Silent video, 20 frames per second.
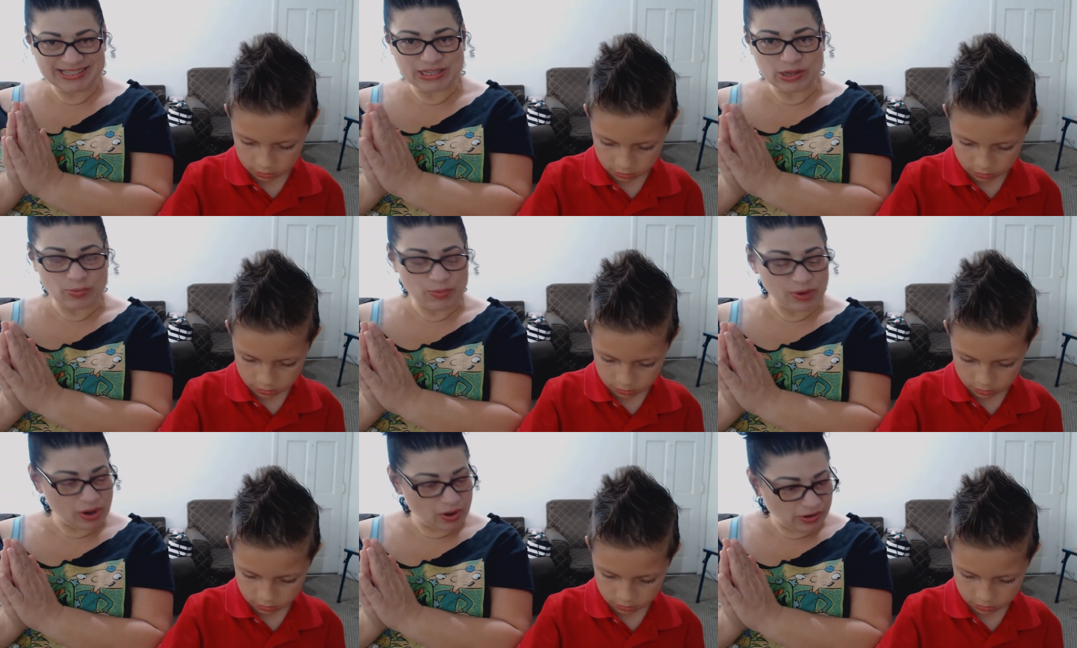
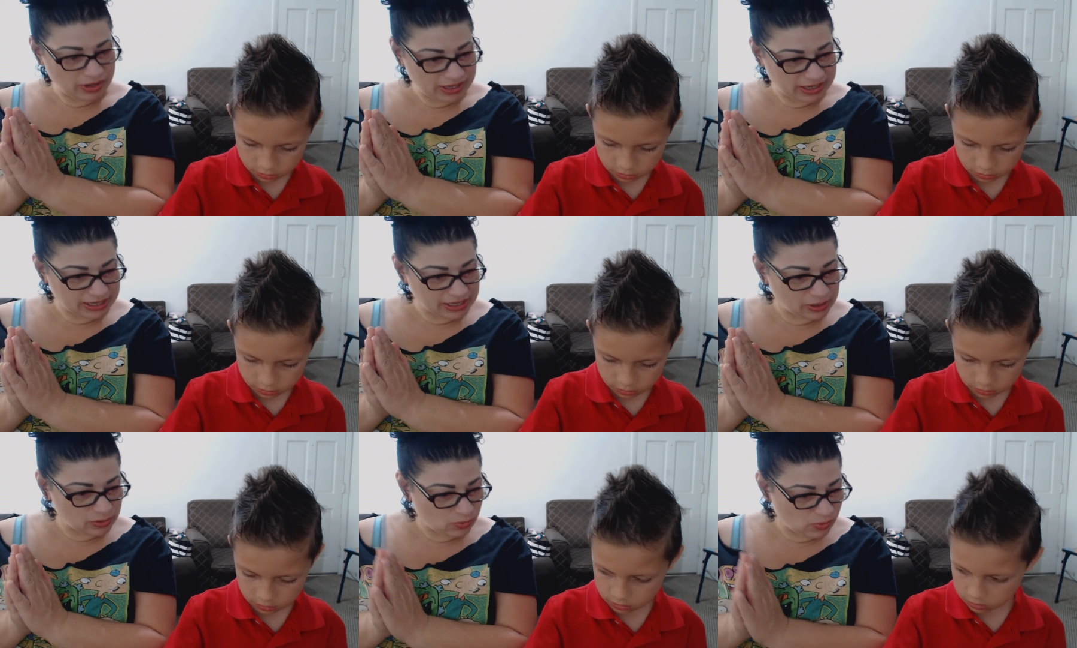Speaker 1: So we only
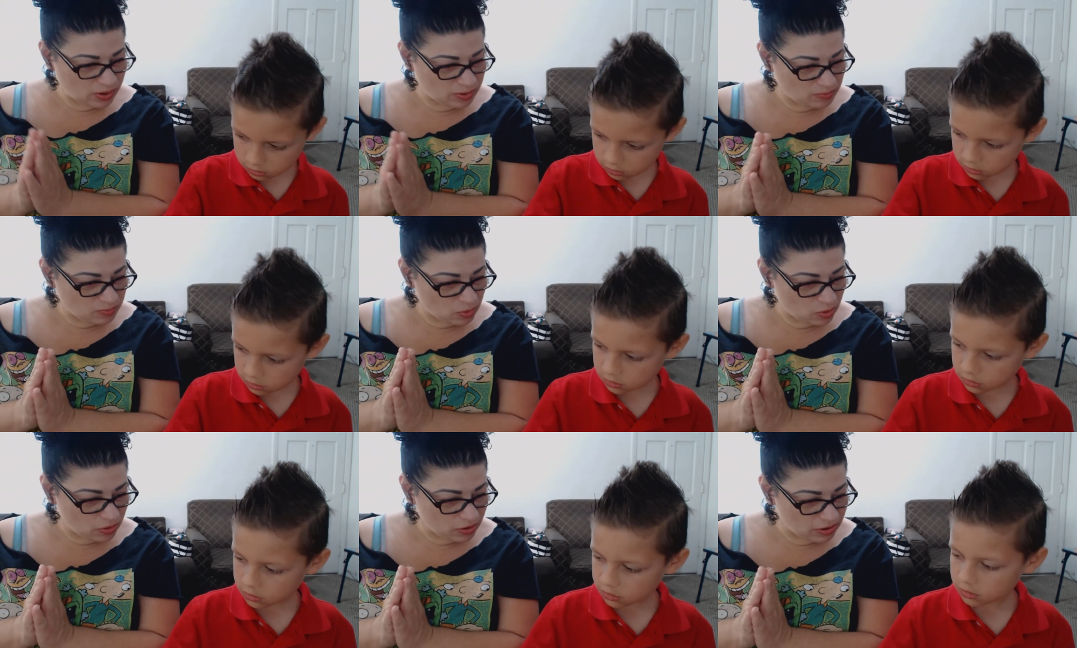need
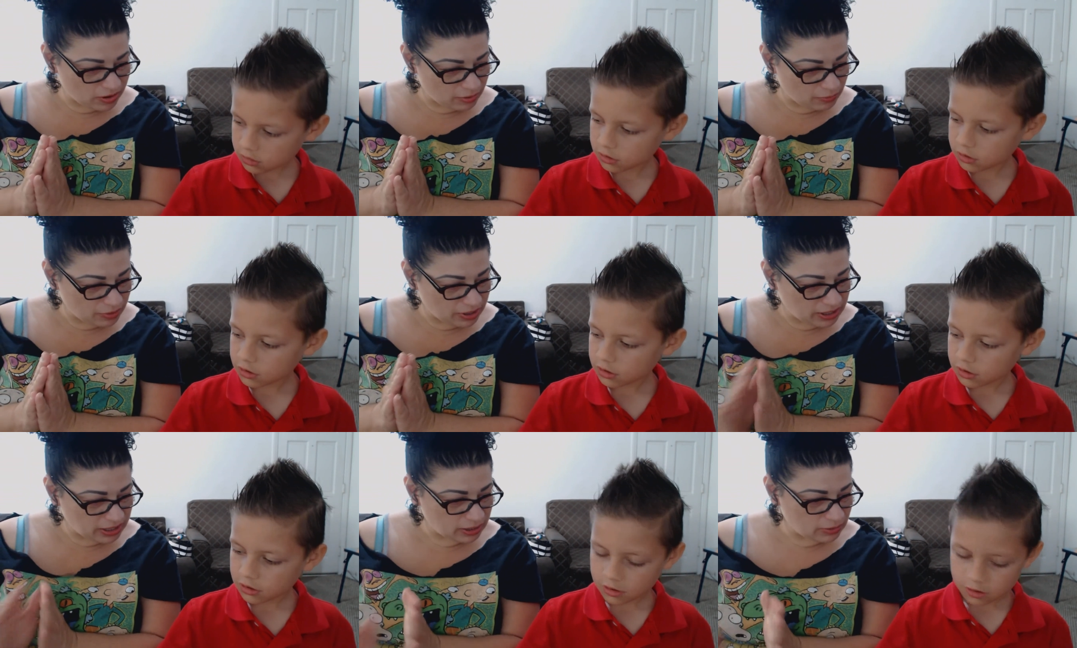one more,
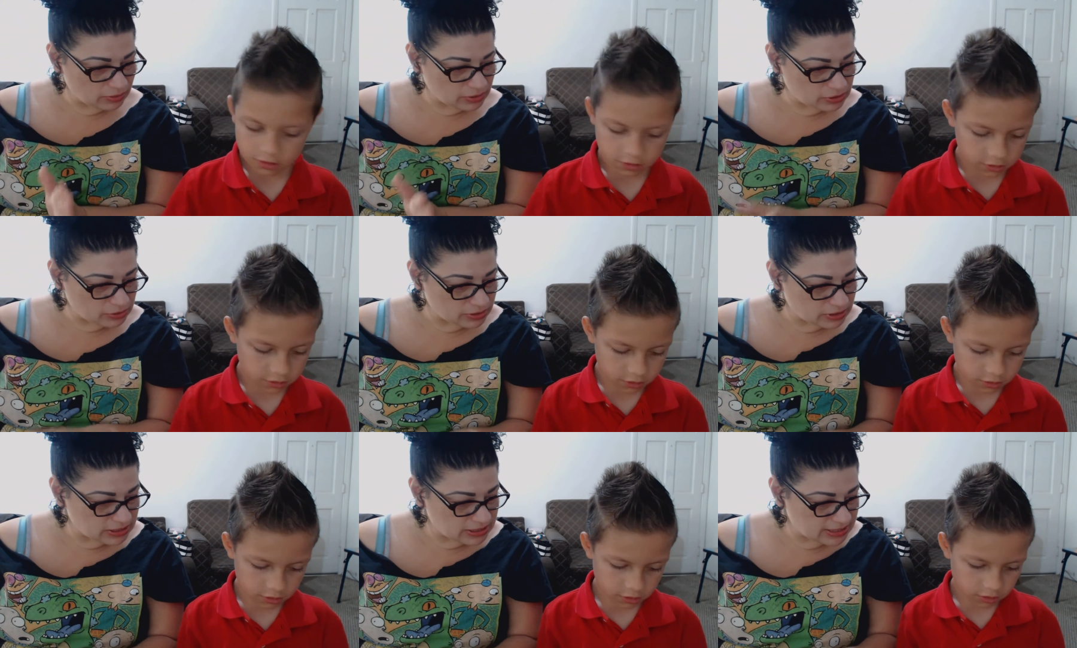and we need
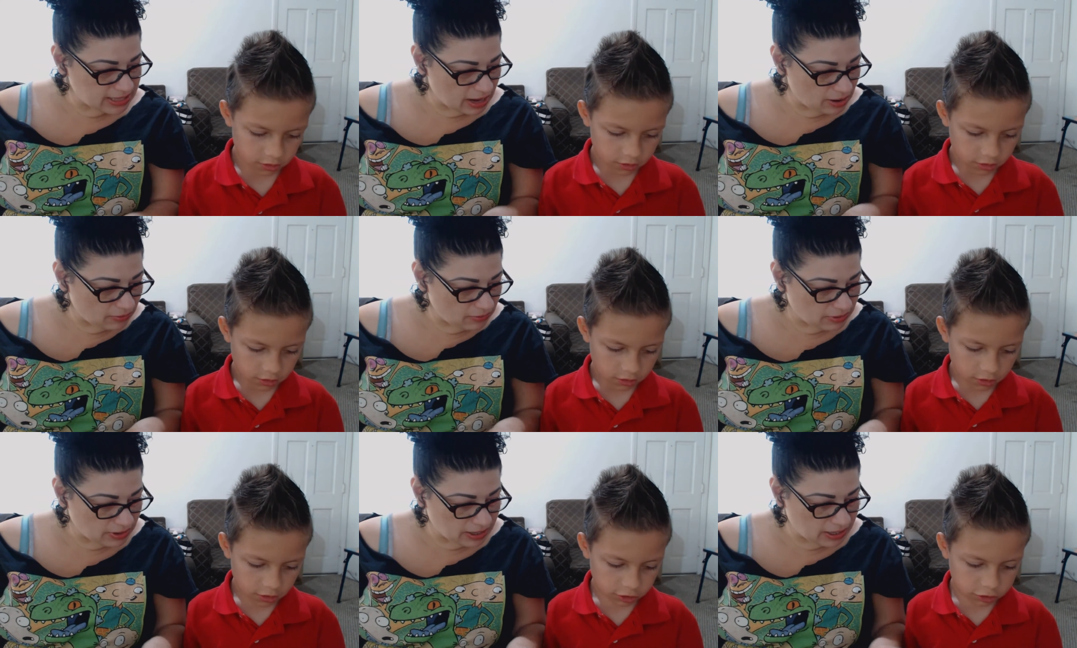which one is
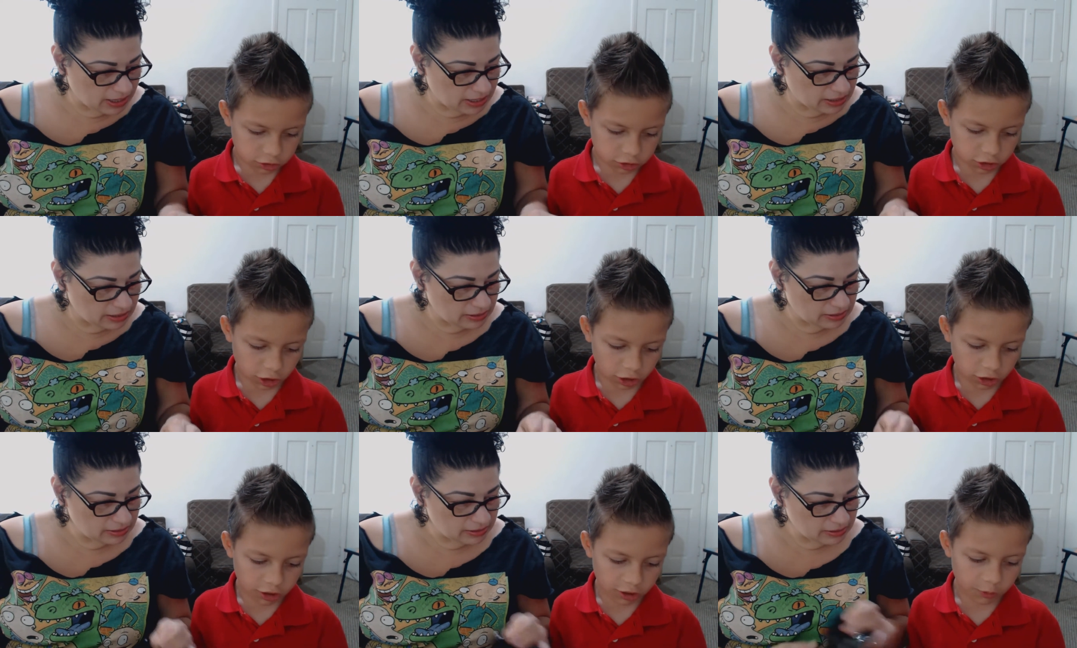that one? The
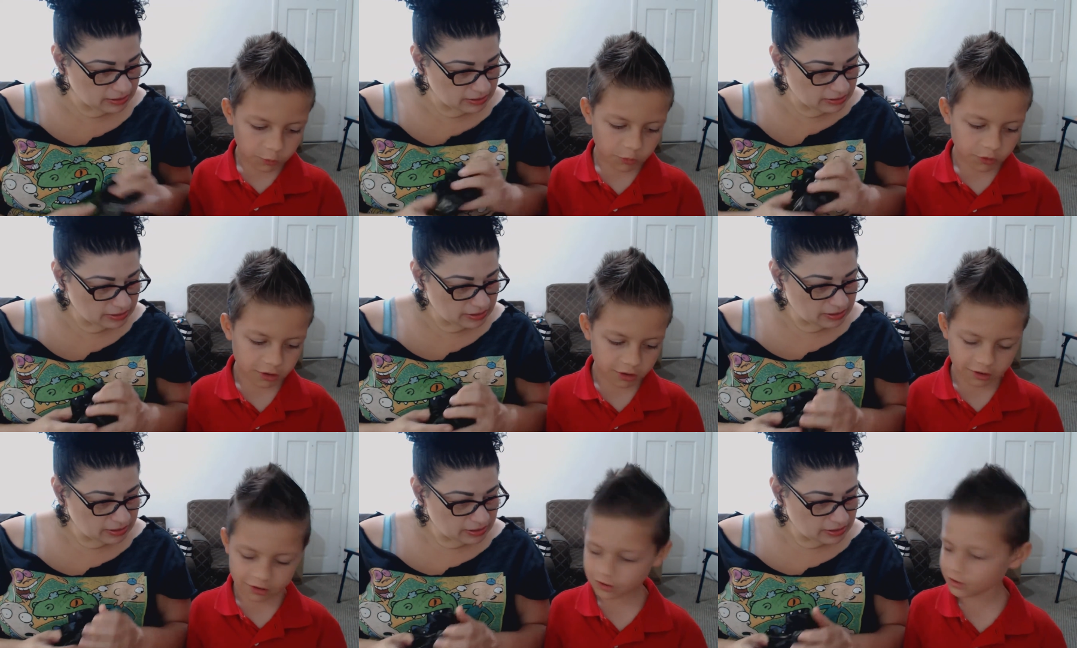chunky
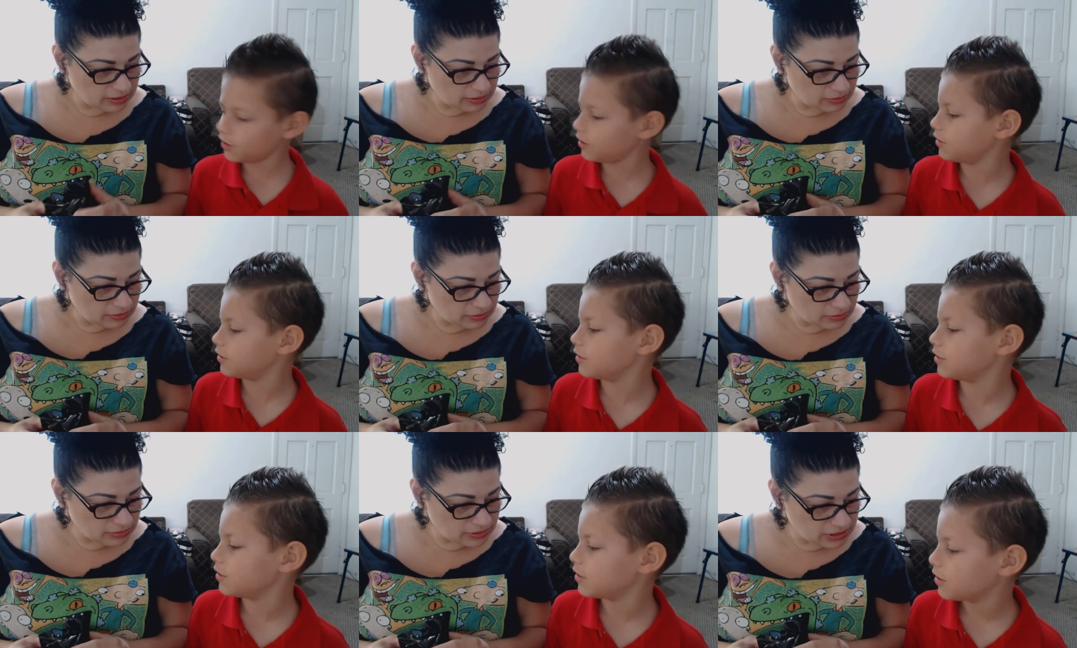one.
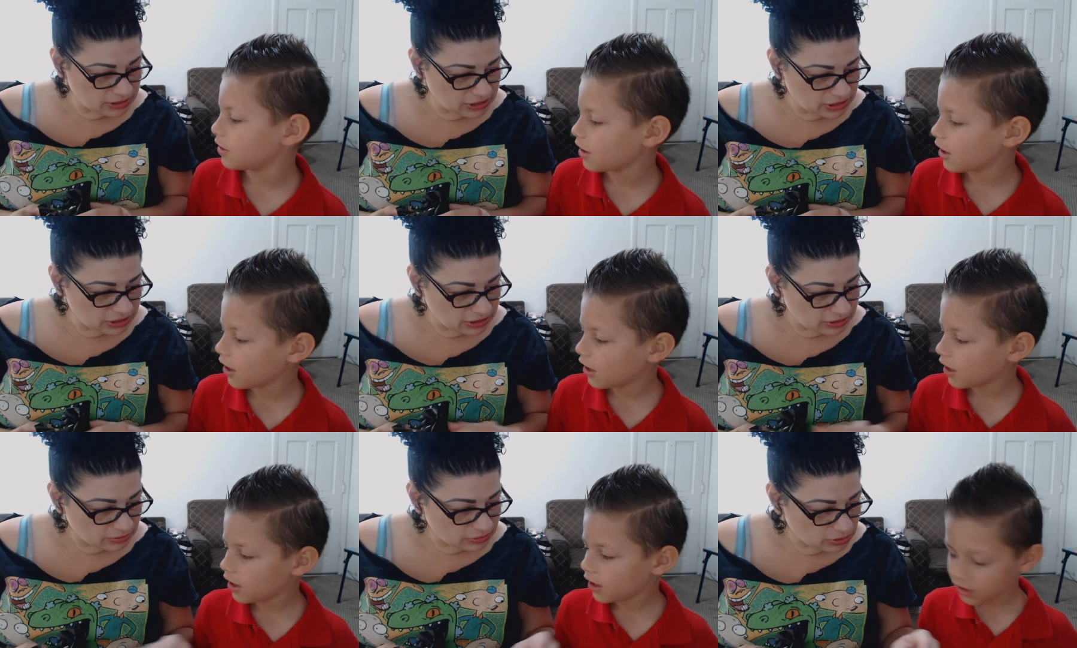Who's it?
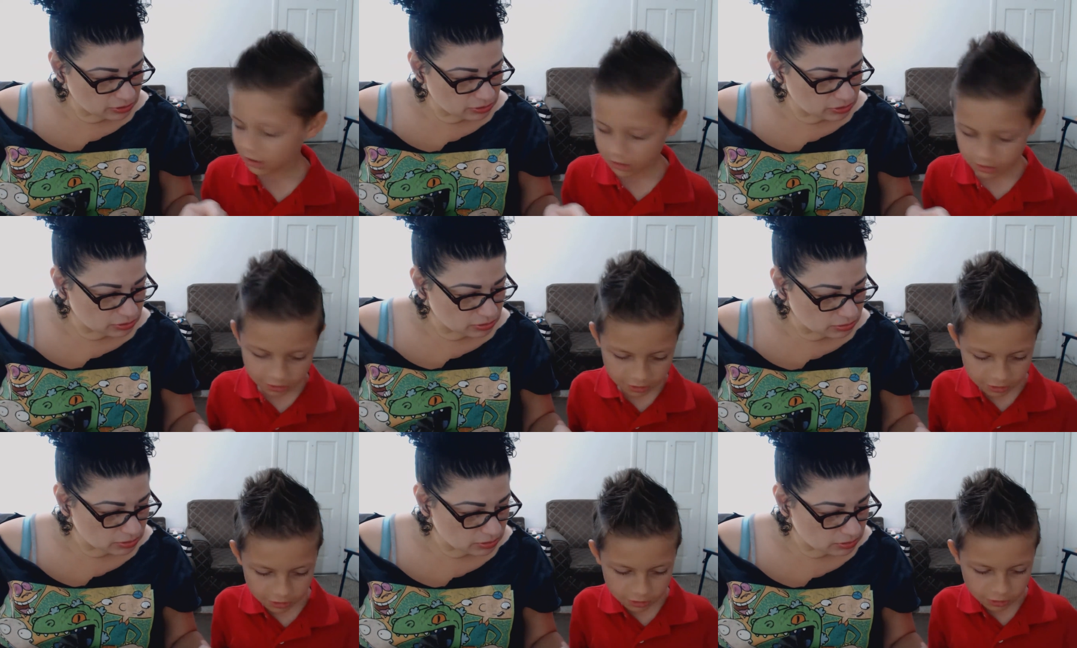Which,
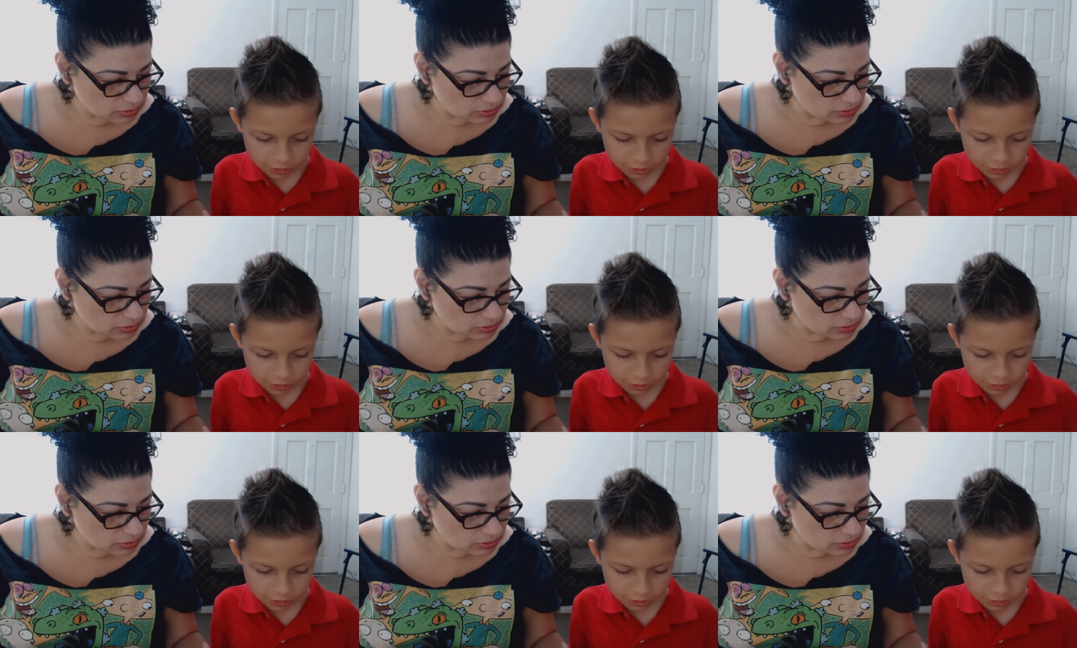